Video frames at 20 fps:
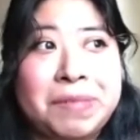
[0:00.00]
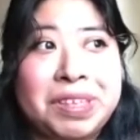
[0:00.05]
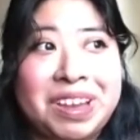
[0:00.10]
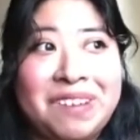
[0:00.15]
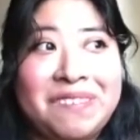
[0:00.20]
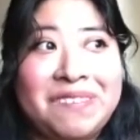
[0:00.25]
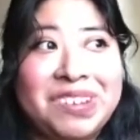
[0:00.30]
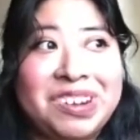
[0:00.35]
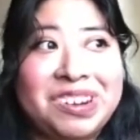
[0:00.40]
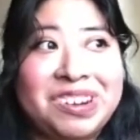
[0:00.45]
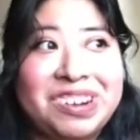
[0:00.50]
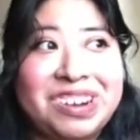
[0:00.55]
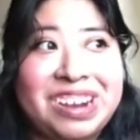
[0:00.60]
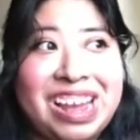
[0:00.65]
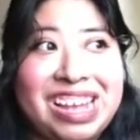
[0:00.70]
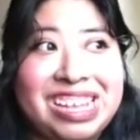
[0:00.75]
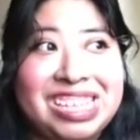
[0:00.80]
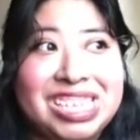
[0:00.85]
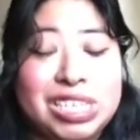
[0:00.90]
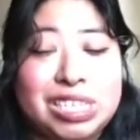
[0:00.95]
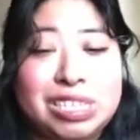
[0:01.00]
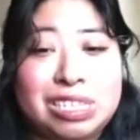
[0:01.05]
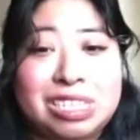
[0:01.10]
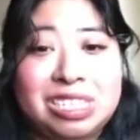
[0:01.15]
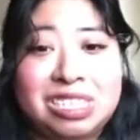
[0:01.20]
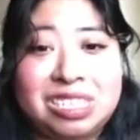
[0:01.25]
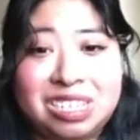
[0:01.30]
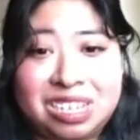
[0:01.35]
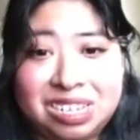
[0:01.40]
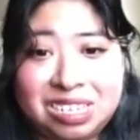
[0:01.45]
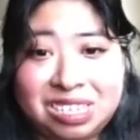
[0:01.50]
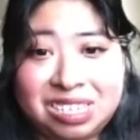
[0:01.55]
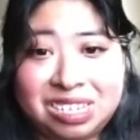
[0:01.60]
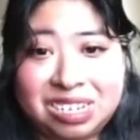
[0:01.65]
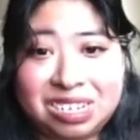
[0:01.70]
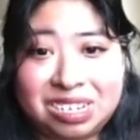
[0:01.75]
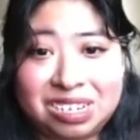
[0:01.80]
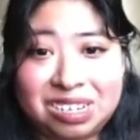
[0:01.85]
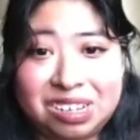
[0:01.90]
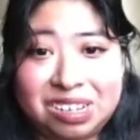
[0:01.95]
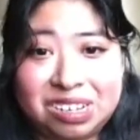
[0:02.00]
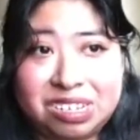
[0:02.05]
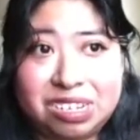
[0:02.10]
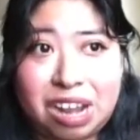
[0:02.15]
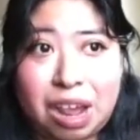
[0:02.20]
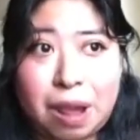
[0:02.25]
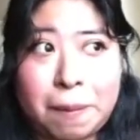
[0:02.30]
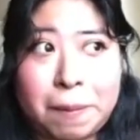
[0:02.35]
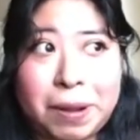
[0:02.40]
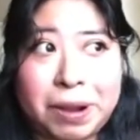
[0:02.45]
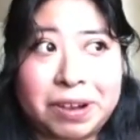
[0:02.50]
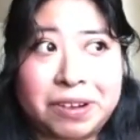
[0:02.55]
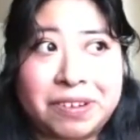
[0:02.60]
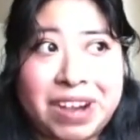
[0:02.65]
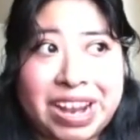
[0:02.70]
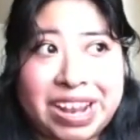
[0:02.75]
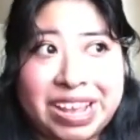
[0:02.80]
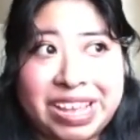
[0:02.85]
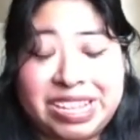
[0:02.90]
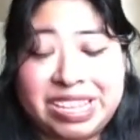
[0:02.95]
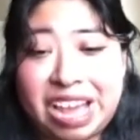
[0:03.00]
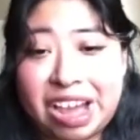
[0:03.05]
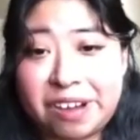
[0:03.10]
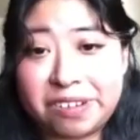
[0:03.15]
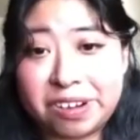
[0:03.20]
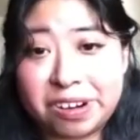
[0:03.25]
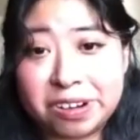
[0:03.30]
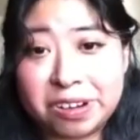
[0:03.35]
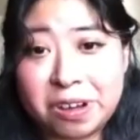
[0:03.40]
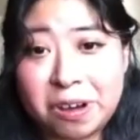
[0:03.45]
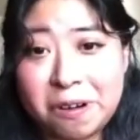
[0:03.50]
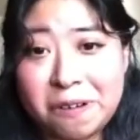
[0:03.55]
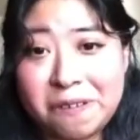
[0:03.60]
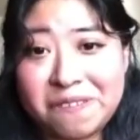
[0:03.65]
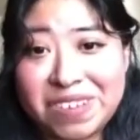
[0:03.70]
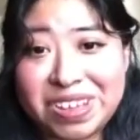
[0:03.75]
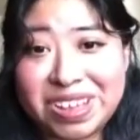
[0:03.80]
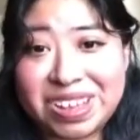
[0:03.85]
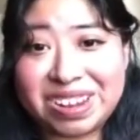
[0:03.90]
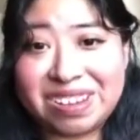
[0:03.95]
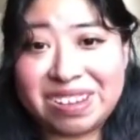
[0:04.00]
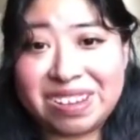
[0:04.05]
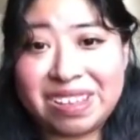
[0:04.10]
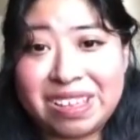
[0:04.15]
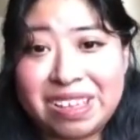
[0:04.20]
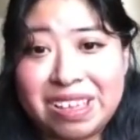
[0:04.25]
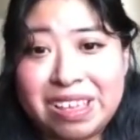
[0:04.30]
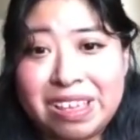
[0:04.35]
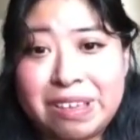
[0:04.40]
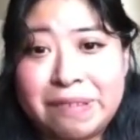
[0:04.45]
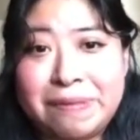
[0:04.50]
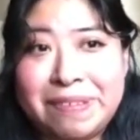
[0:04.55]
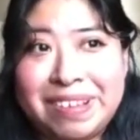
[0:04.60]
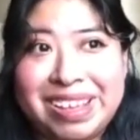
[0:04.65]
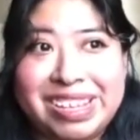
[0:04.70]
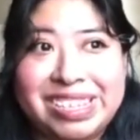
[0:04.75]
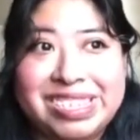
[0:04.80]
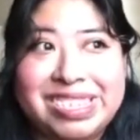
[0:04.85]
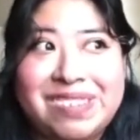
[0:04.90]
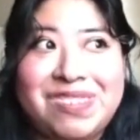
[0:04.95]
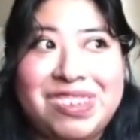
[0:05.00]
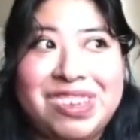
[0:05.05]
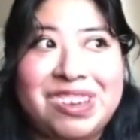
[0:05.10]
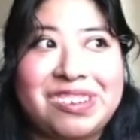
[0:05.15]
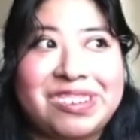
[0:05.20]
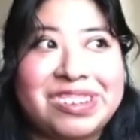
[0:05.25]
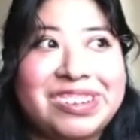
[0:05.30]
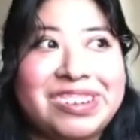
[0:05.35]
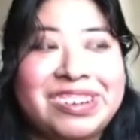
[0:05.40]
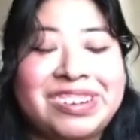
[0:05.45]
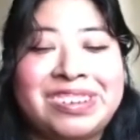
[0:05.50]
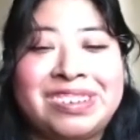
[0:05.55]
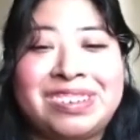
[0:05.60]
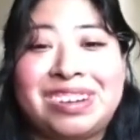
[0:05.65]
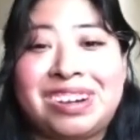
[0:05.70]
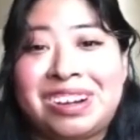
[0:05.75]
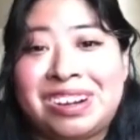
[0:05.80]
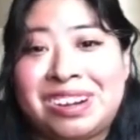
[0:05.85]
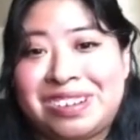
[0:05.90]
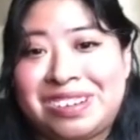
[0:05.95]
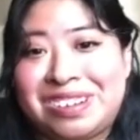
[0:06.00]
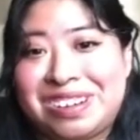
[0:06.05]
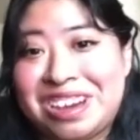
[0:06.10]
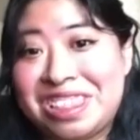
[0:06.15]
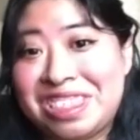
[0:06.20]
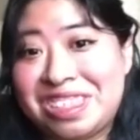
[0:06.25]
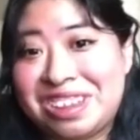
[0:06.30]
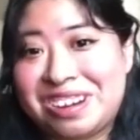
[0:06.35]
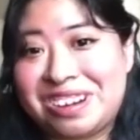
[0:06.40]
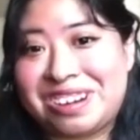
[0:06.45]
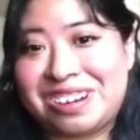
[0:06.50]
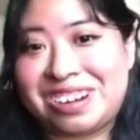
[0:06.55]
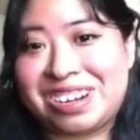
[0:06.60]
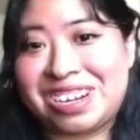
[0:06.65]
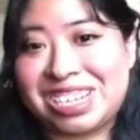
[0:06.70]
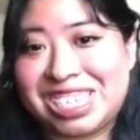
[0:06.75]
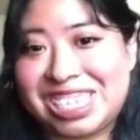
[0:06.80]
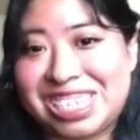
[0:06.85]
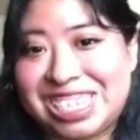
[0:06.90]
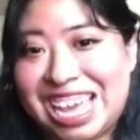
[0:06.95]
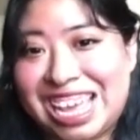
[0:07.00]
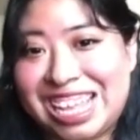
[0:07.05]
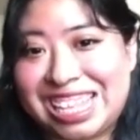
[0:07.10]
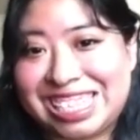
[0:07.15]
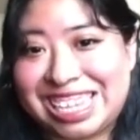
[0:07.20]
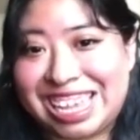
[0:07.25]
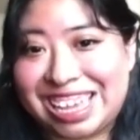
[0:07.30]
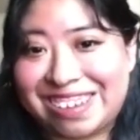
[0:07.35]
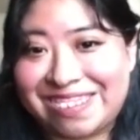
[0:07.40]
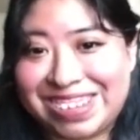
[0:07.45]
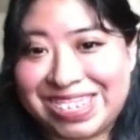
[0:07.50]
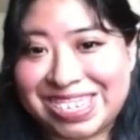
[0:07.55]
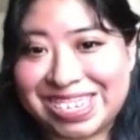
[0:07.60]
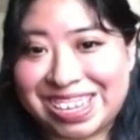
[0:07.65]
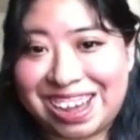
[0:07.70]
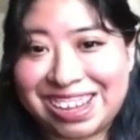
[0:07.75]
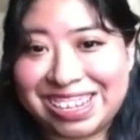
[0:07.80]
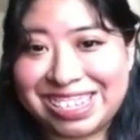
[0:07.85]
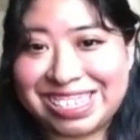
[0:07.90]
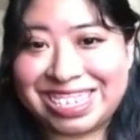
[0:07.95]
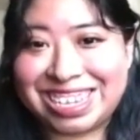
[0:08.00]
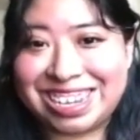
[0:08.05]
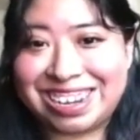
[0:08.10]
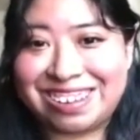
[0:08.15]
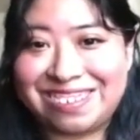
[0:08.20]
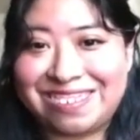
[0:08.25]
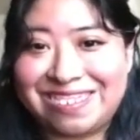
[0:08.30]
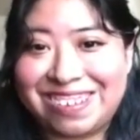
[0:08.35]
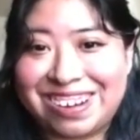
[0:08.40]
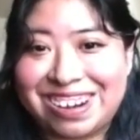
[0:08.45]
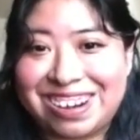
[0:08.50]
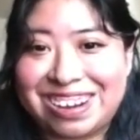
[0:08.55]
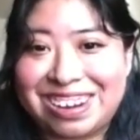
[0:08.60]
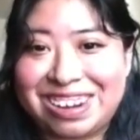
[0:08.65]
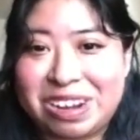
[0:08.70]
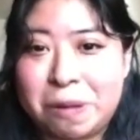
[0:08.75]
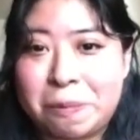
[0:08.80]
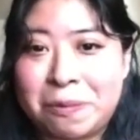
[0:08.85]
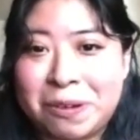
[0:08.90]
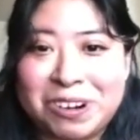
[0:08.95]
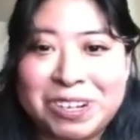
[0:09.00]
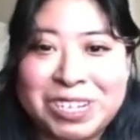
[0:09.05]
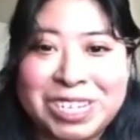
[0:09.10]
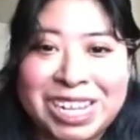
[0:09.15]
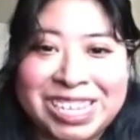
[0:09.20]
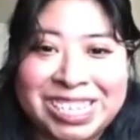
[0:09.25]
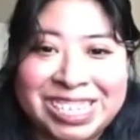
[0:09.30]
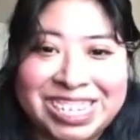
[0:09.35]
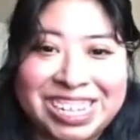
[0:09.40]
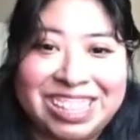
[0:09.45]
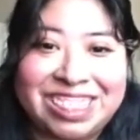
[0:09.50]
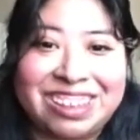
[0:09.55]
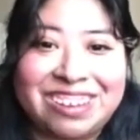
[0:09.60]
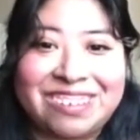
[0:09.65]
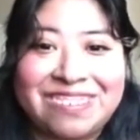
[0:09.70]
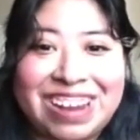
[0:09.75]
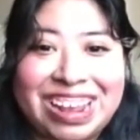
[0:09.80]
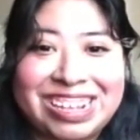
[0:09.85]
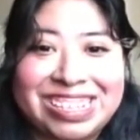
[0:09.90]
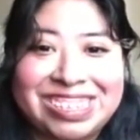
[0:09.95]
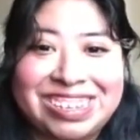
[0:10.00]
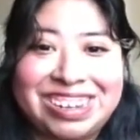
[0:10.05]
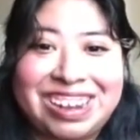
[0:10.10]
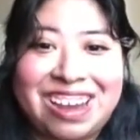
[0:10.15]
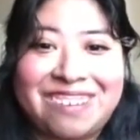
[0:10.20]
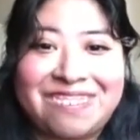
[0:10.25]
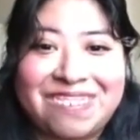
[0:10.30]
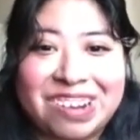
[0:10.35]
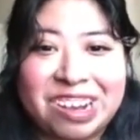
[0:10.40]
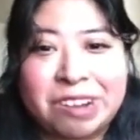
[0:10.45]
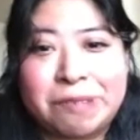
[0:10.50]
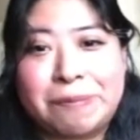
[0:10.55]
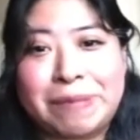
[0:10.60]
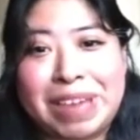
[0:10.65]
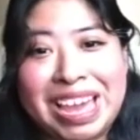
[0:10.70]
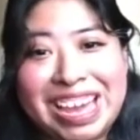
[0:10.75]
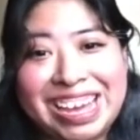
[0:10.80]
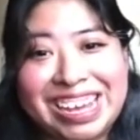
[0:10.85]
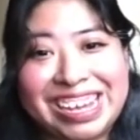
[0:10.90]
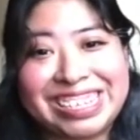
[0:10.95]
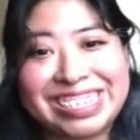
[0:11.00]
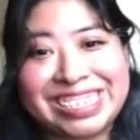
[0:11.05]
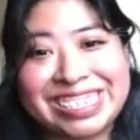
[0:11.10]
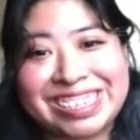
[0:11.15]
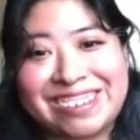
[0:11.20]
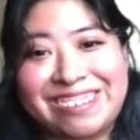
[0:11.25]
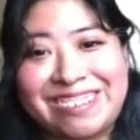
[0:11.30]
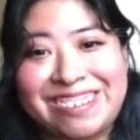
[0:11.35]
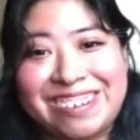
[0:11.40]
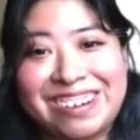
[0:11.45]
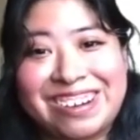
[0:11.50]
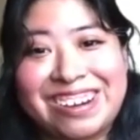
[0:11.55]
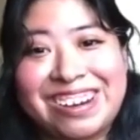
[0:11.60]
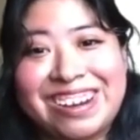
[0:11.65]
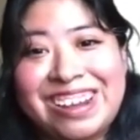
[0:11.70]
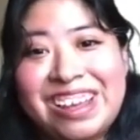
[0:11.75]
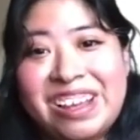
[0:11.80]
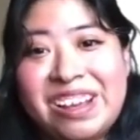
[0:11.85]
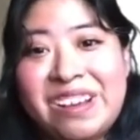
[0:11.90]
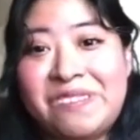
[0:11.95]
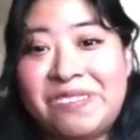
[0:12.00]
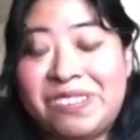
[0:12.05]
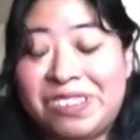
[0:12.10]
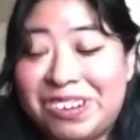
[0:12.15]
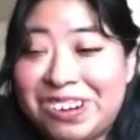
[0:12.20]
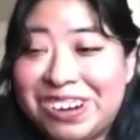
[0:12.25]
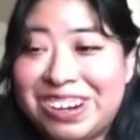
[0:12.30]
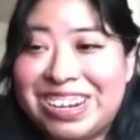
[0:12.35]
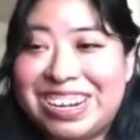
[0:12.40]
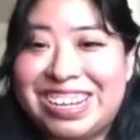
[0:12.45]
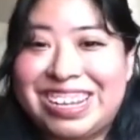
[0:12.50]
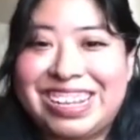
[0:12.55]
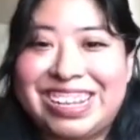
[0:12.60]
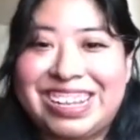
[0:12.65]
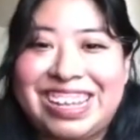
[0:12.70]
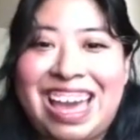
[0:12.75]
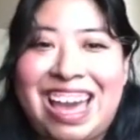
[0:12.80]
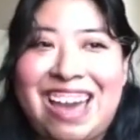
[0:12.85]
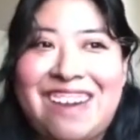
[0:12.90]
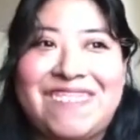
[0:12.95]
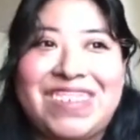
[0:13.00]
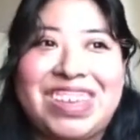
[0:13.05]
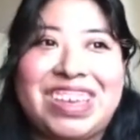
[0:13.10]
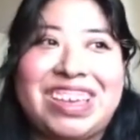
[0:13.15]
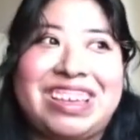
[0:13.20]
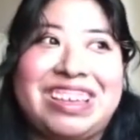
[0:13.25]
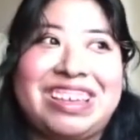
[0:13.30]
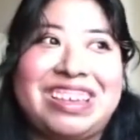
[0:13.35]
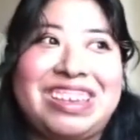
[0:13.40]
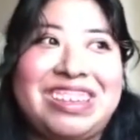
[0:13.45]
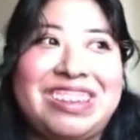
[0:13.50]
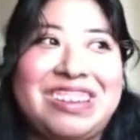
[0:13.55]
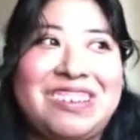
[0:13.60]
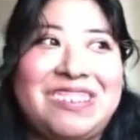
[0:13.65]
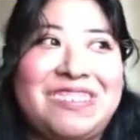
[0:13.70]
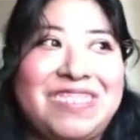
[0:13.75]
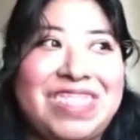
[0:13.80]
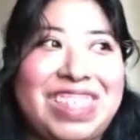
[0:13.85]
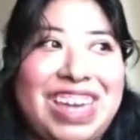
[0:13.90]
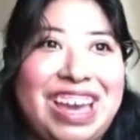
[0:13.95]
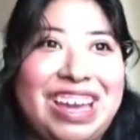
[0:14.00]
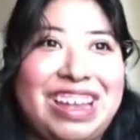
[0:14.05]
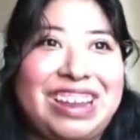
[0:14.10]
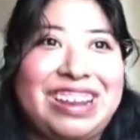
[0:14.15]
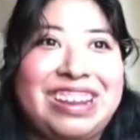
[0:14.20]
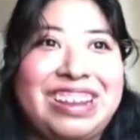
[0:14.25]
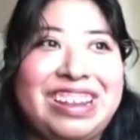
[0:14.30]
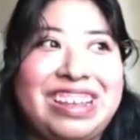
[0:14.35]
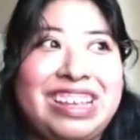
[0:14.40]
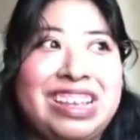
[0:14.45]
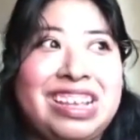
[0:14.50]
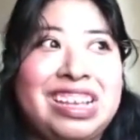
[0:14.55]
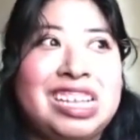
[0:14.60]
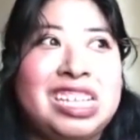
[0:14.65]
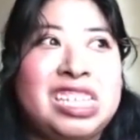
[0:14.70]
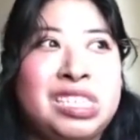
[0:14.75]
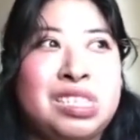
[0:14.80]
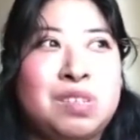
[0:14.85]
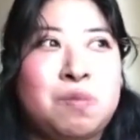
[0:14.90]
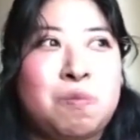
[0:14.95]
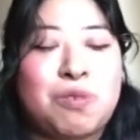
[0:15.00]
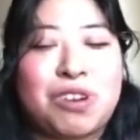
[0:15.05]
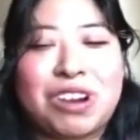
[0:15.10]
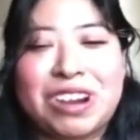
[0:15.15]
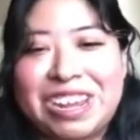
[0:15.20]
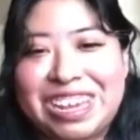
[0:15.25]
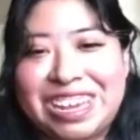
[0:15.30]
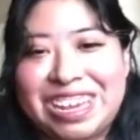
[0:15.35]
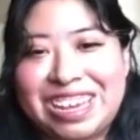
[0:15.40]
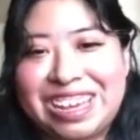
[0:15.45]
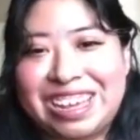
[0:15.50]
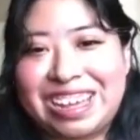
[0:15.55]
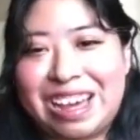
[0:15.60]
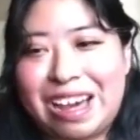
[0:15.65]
governor has done such a good job on cracking down on COVID. Because if you go to our other states, like Wisconsin, who are, you know, protesting their right to not wear a mask, or Florida having, you know, that spring